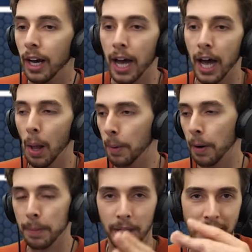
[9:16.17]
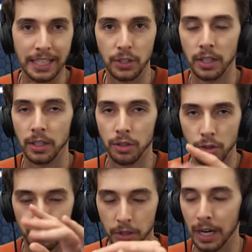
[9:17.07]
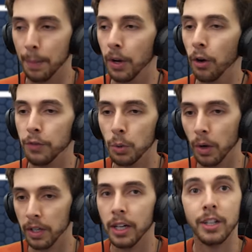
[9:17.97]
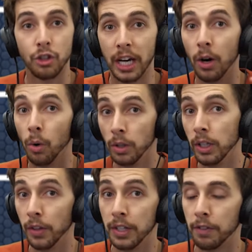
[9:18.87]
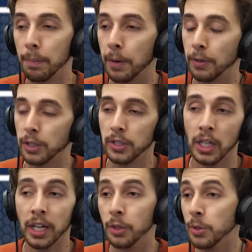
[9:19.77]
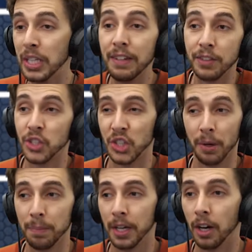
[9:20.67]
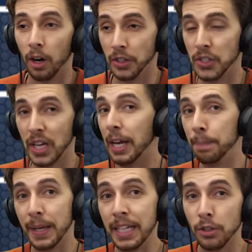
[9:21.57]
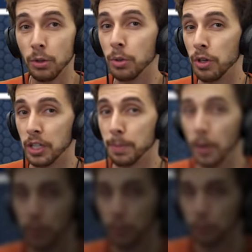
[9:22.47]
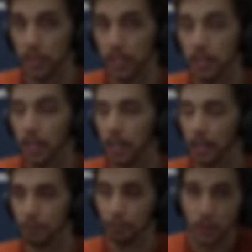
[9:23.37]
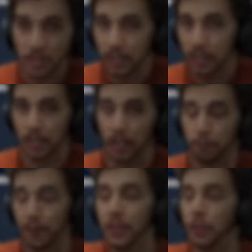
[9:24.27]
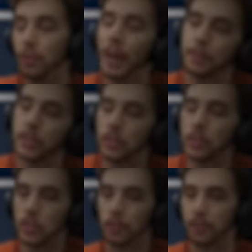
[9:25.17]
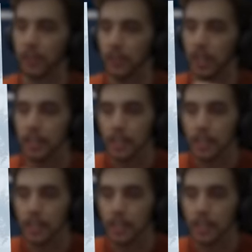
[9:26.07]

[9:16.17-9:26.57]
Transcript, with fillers: Uh, I'll probably put links in the description down below if you want to check out all the other different projects. There was even some on Site B to do with Jurassic Park three and avoiding the uh, feathered raptors and stuff like that.